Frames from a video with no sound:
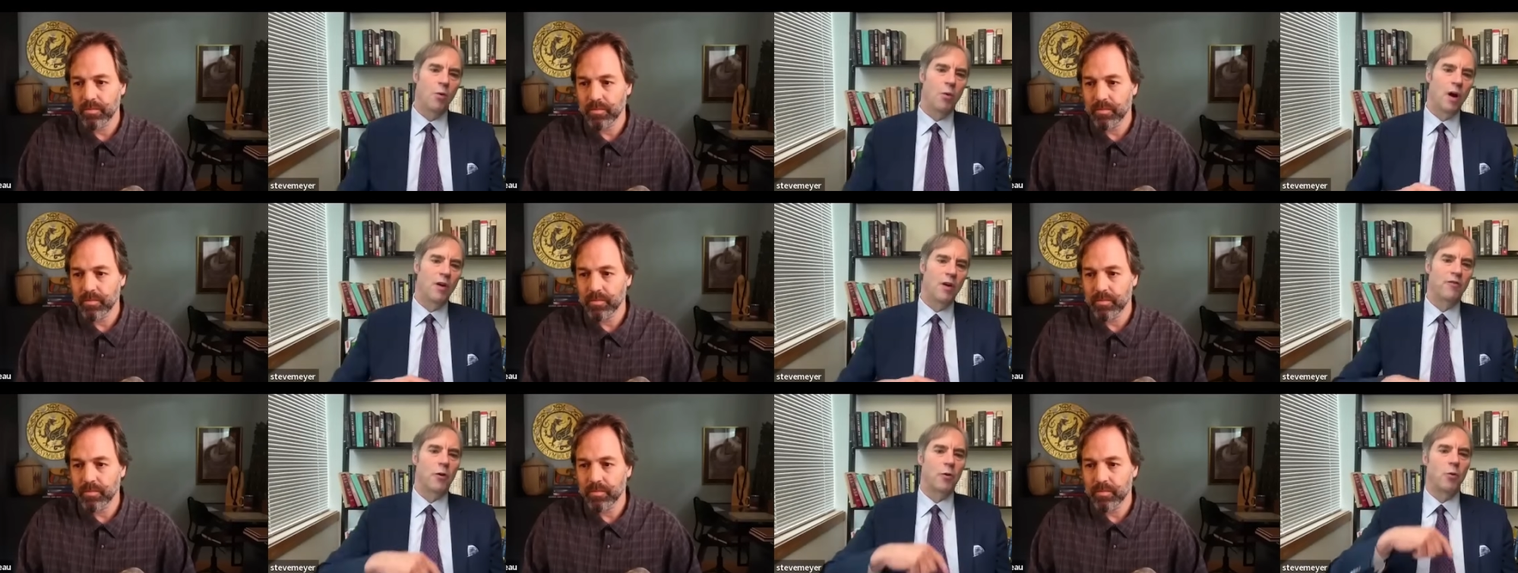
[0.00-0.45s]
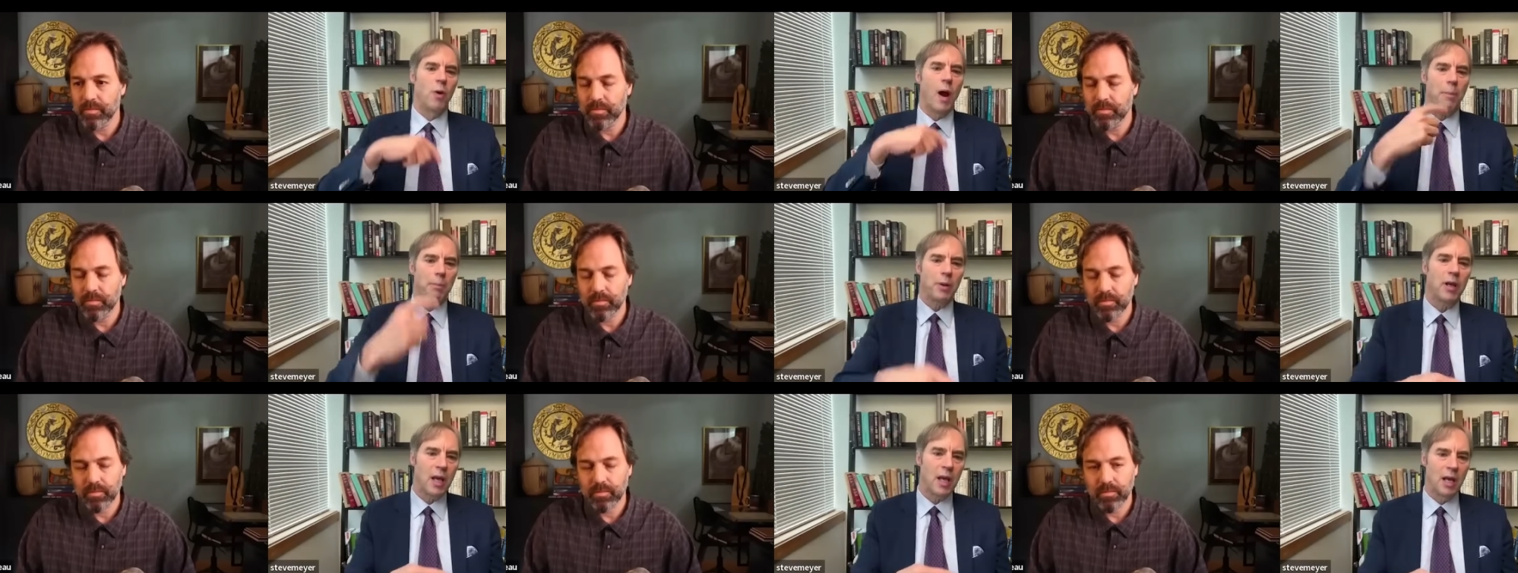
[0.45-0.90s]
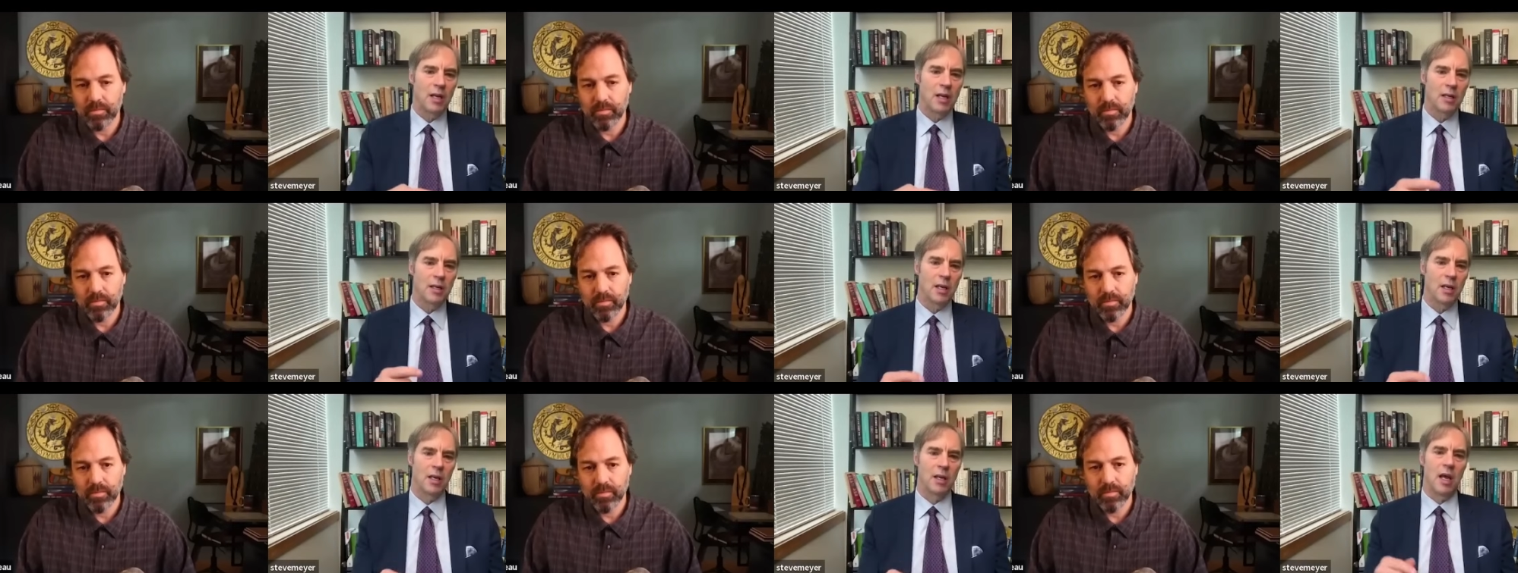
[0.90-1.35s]
Speaker 1: one for
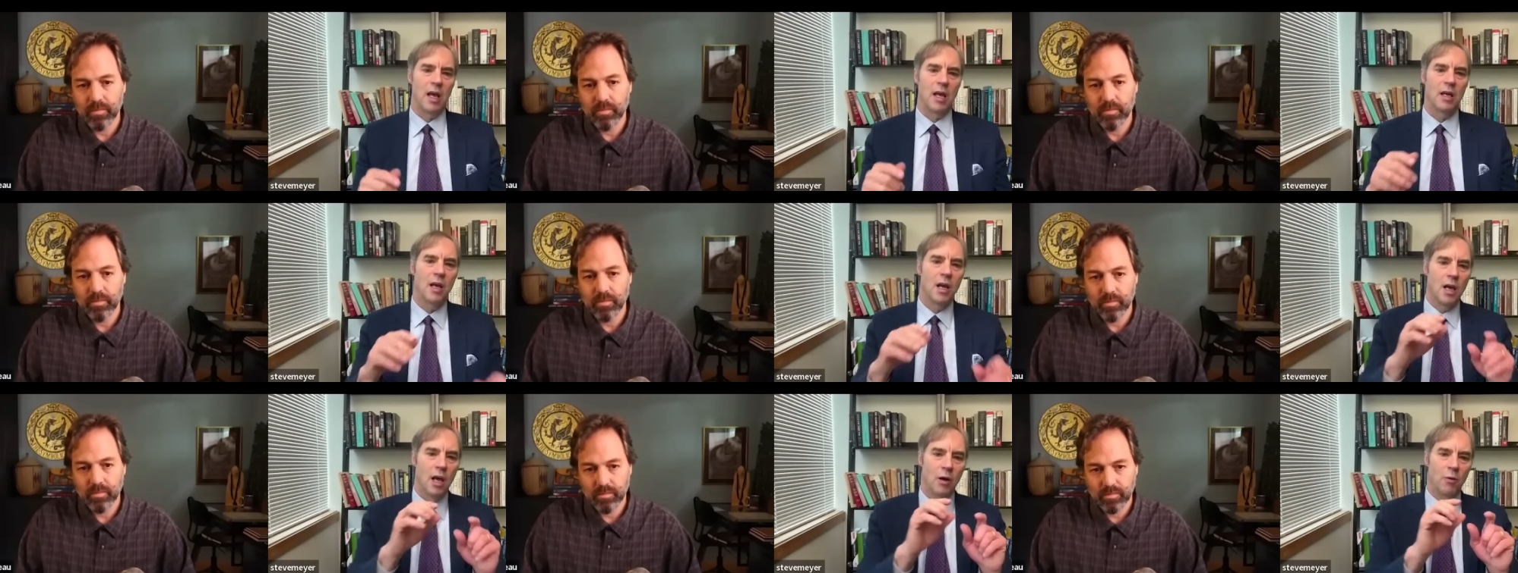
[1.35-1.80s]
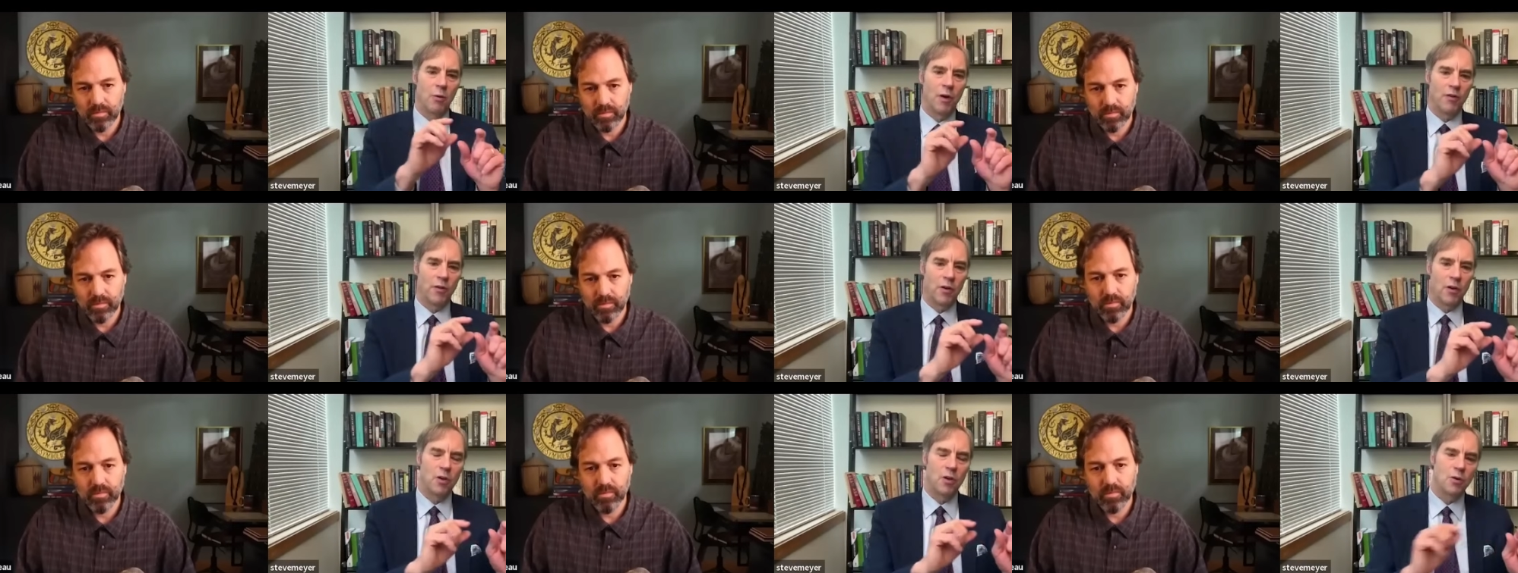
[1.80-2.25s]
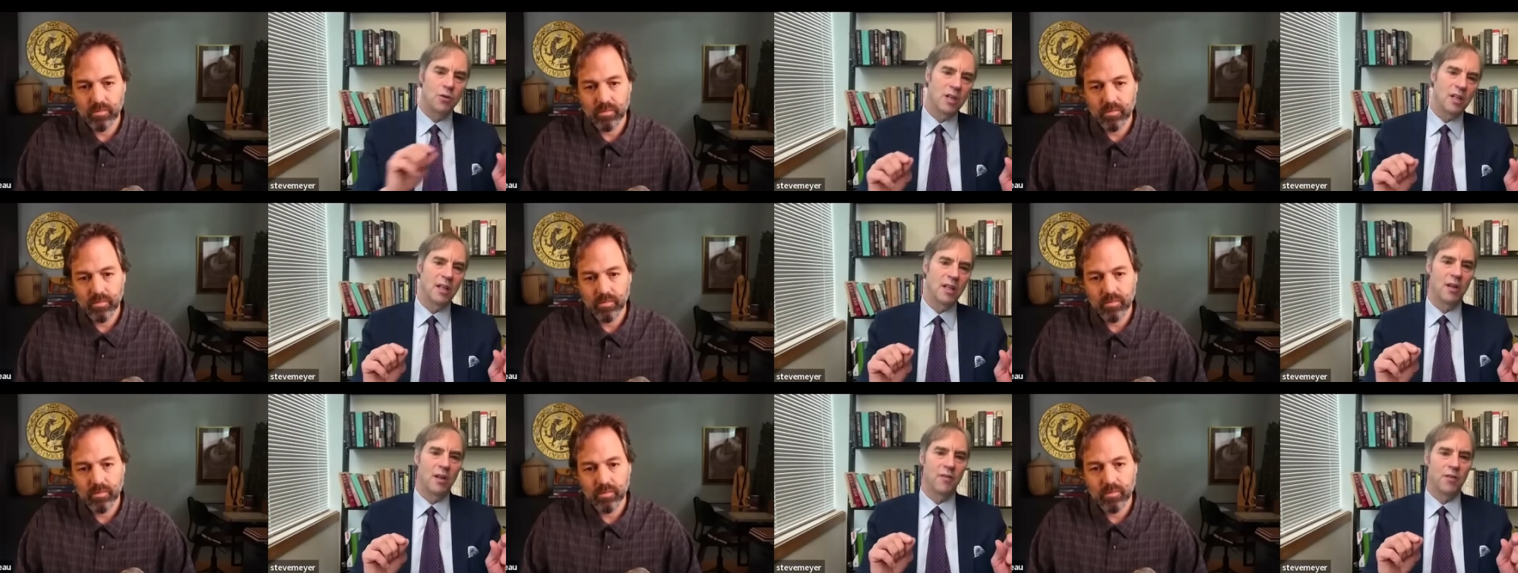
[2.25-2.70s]
replicating D N A and one for
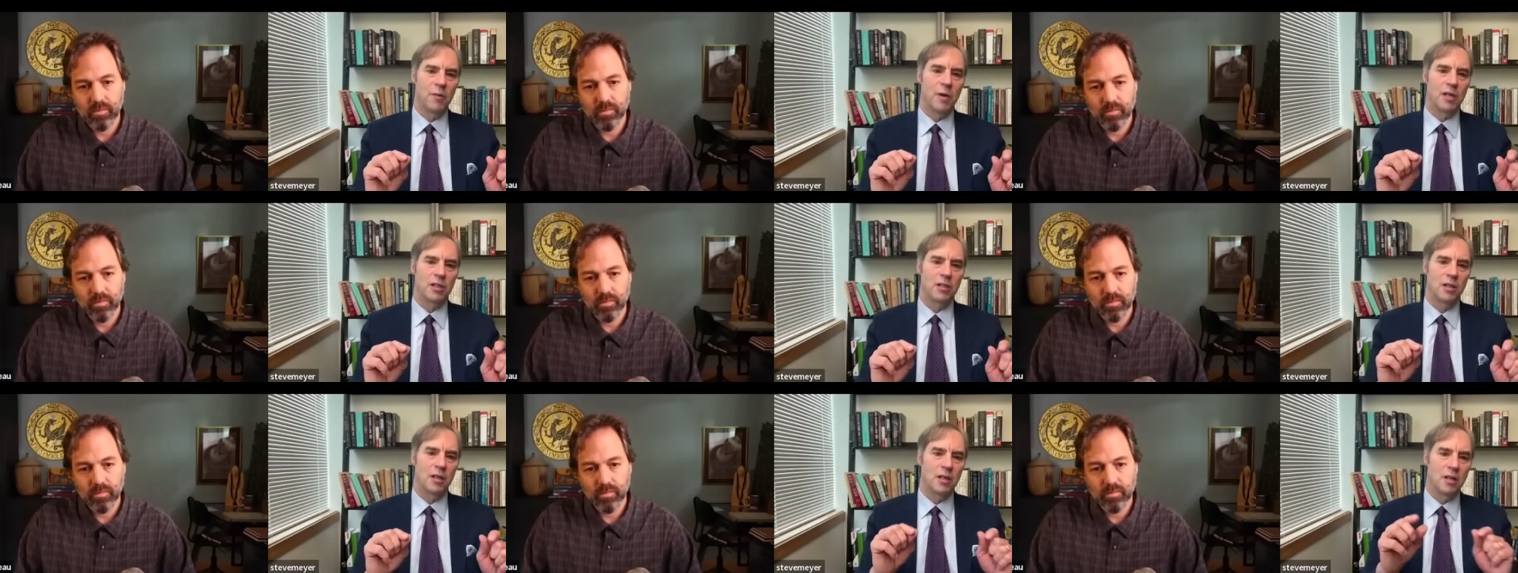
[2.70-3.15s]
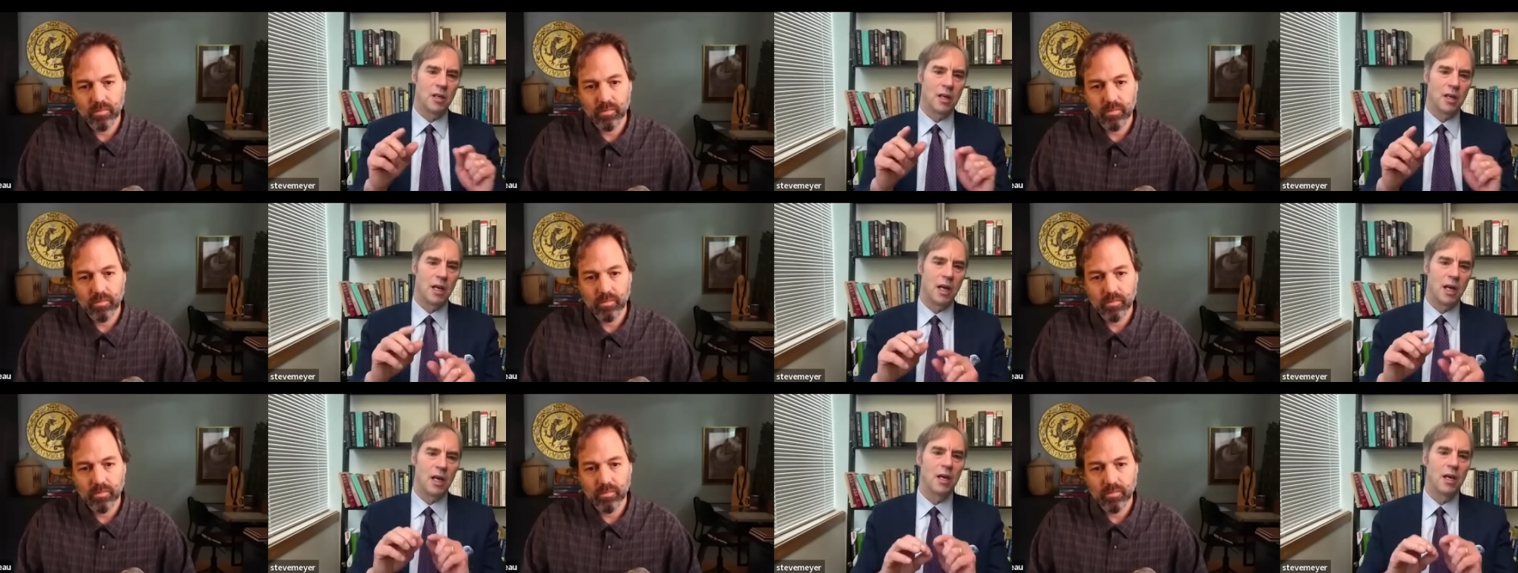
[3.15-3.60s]
using the information in D N